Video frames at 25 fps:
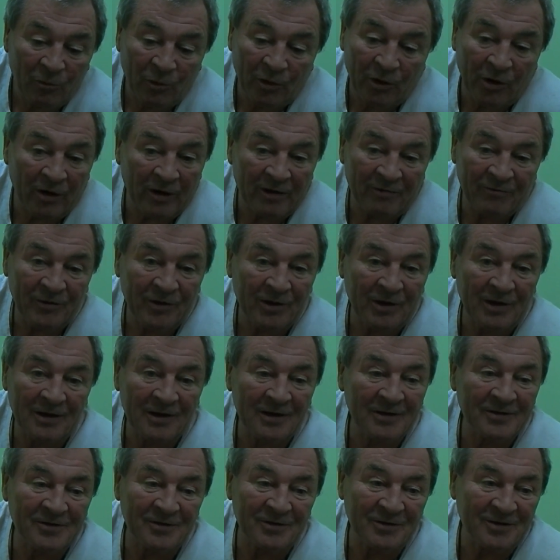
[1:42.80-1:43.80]
We're not even going to
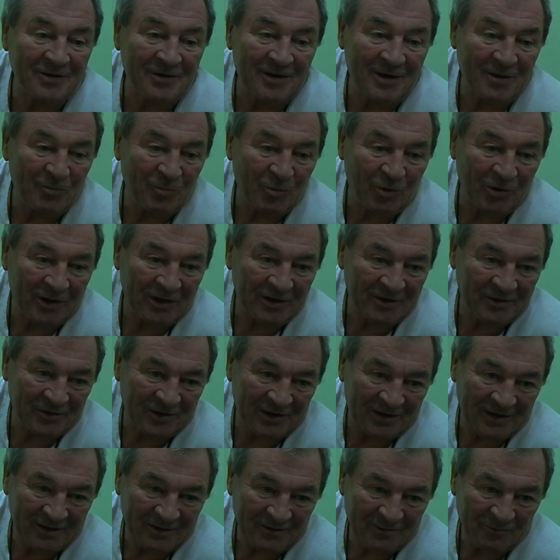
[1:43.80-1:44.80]
listen to them, what they
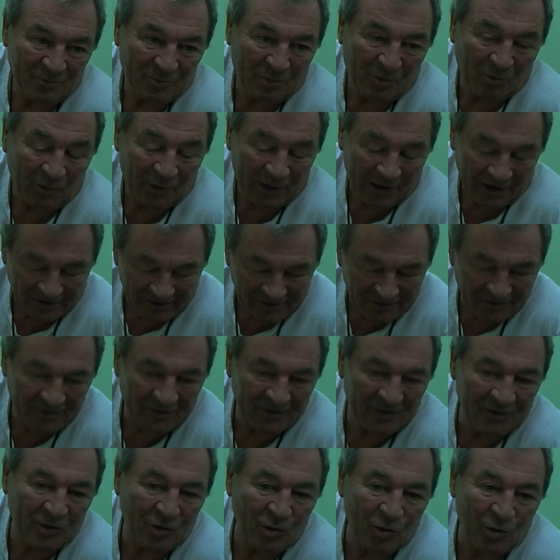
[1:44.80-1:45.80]
say. But we listen to
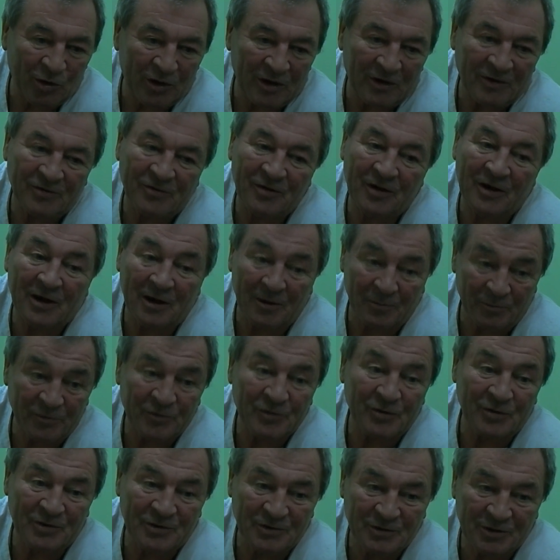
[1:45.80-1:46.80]
the audience that comes
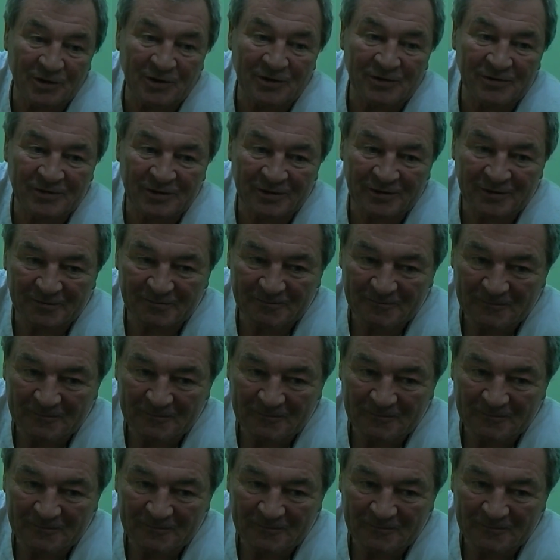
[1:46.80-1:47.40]
to this concert.